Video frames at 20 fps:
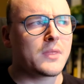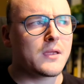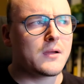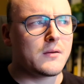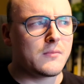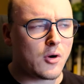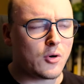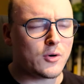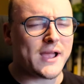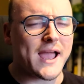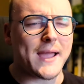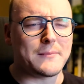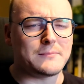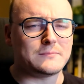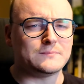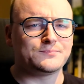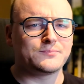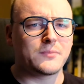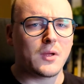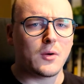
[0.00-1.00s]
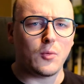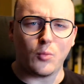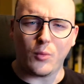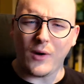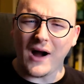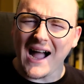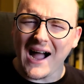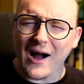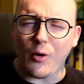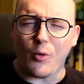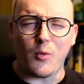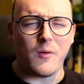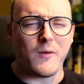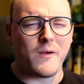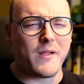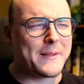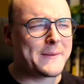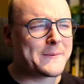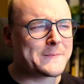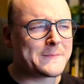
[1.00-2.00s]
Okay. Wow.
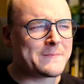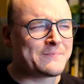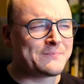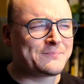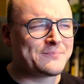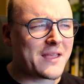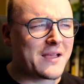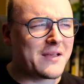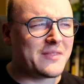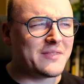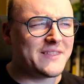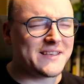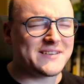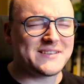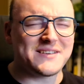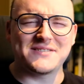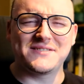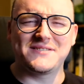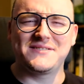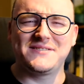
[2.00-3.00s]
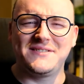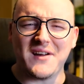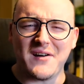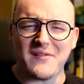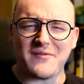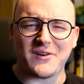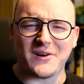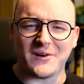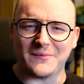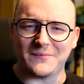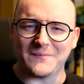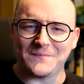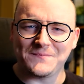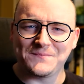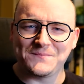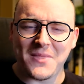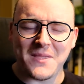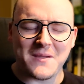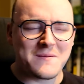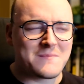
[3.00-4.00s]
This is different.
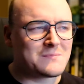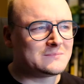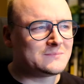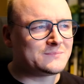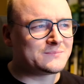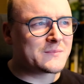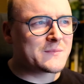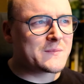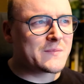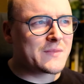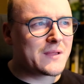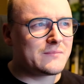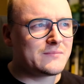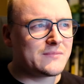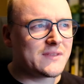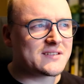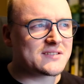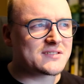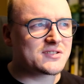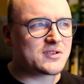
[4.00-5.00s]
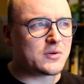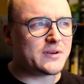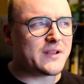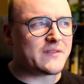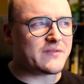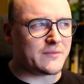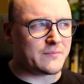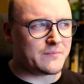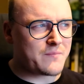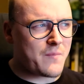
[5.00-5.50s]
This is so different.